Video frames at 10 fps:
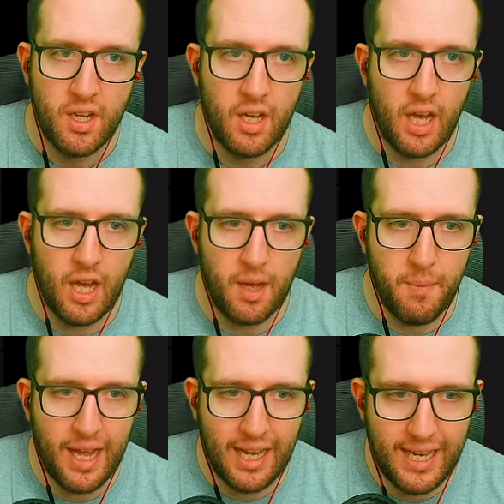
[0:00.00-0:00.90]
a
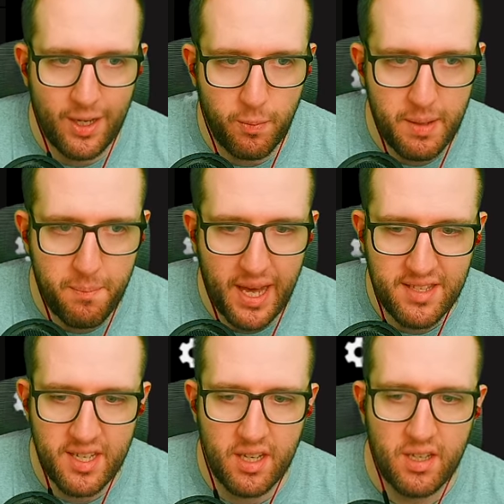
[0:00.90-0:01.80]
little bit
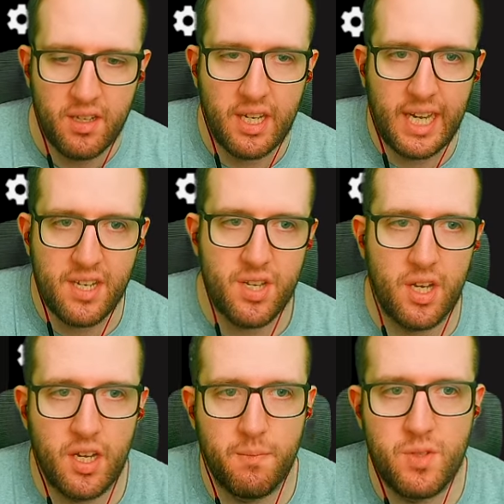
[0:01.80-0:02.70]
better in
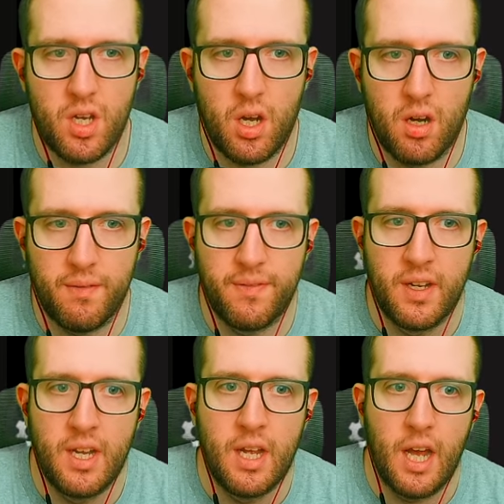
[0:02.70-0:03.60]
terms of
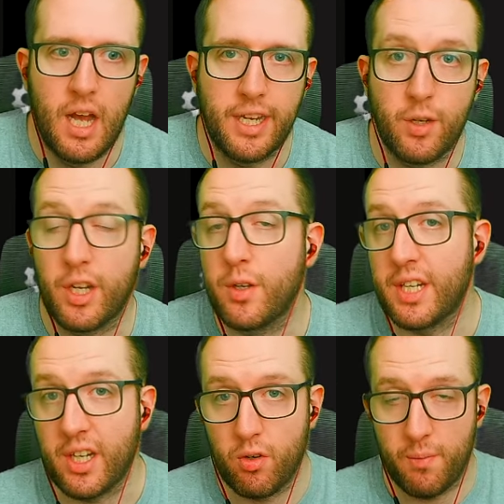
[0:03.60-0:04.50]
you're
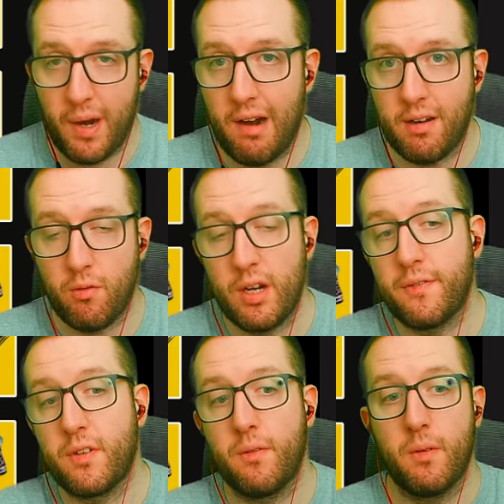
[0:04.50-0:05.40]
using your Empowering Rift.